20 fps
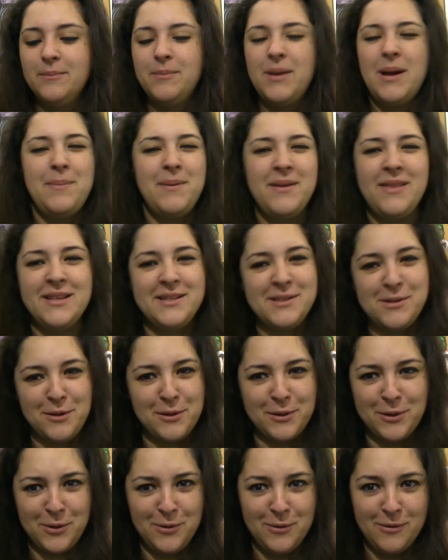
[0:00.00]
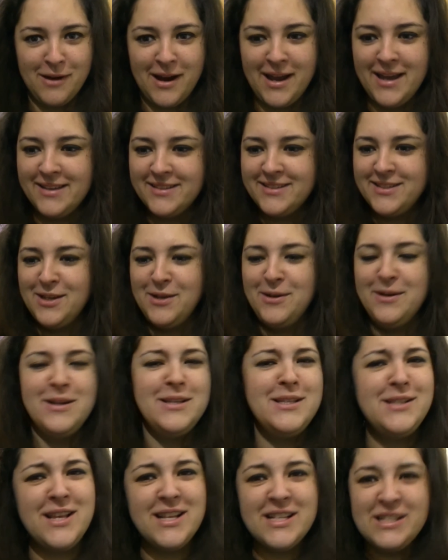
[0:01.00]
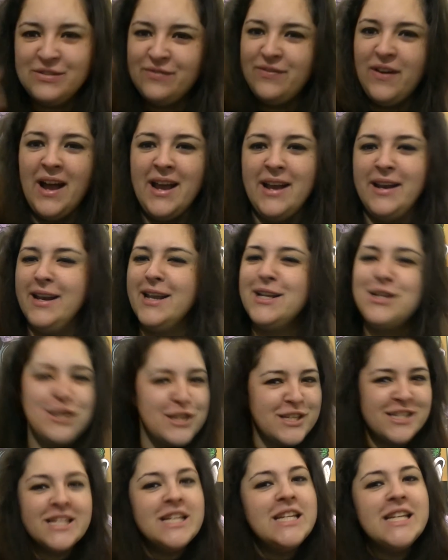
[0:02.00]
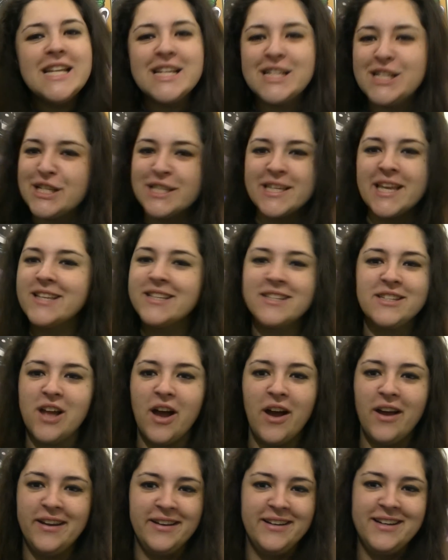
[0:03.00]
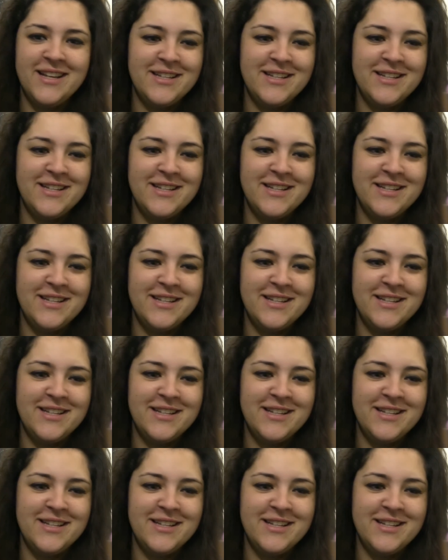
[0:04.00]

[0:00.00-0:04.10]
But I bet they still look cool, right? So it's fine. Let's just get started.